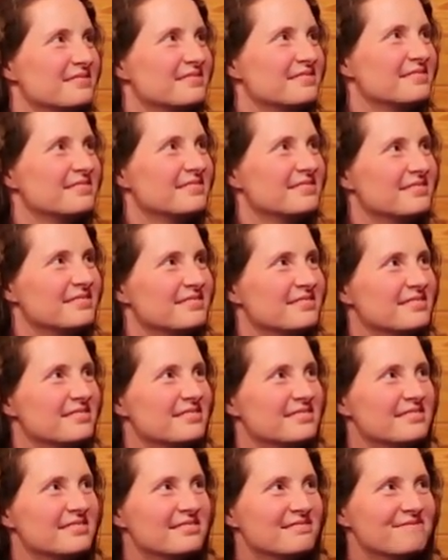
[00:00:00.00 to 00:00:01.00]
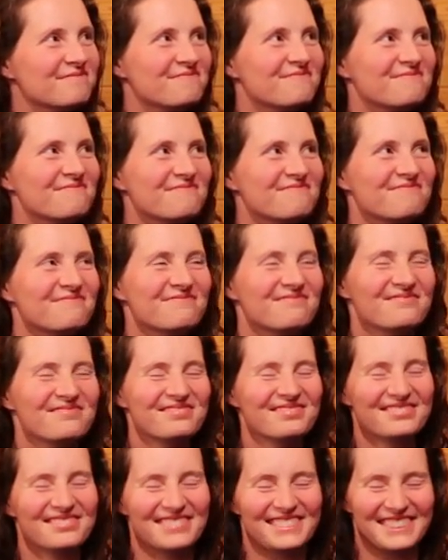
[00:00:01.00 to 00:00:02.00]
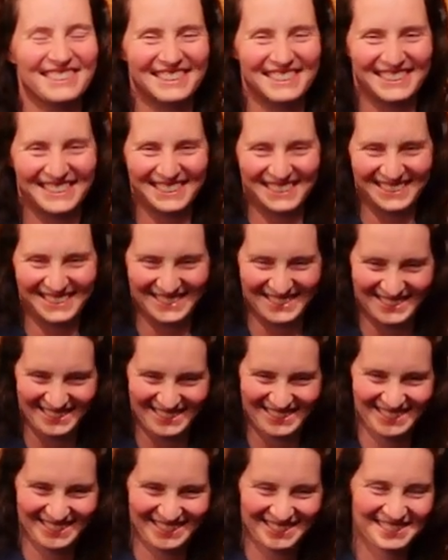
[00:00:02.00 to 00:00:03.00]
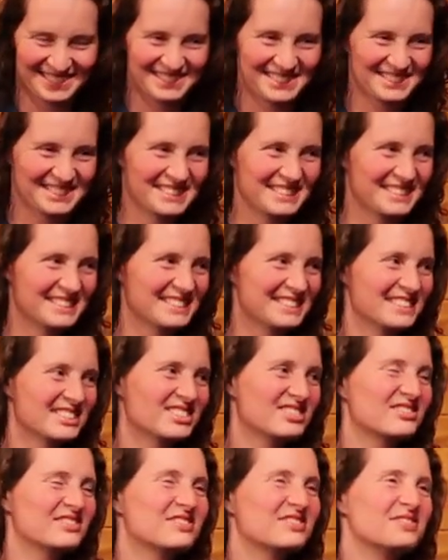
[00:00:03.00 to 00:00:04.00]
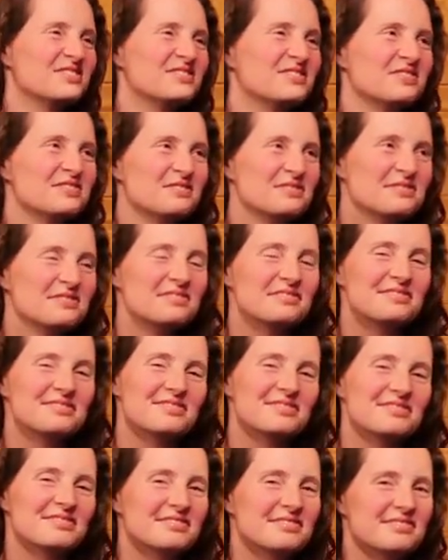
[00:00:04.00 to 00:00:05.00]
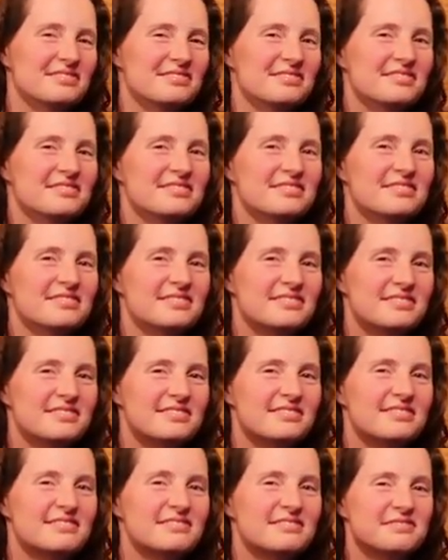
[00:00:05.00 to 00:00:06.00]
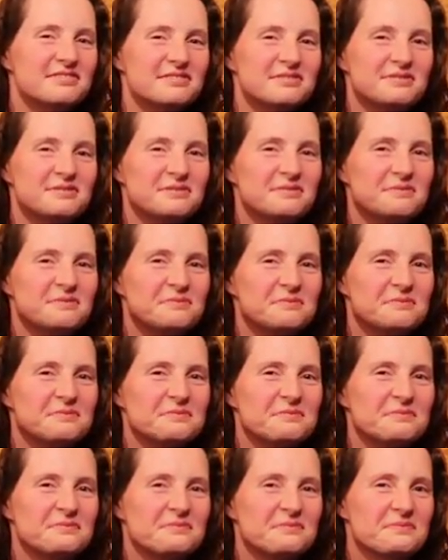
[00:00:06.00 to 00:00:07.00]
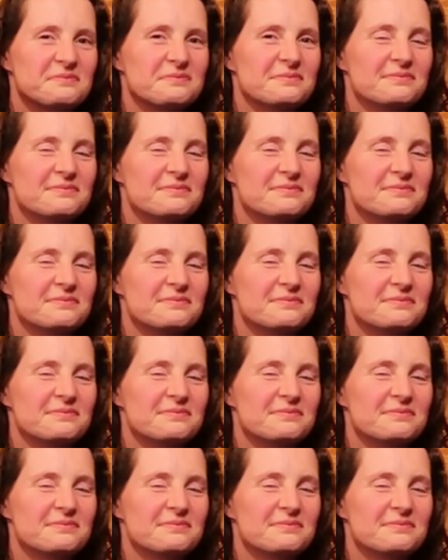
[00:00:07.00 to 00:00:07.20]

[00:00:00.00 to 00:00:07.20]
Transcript: No words are spoken by the person on screen.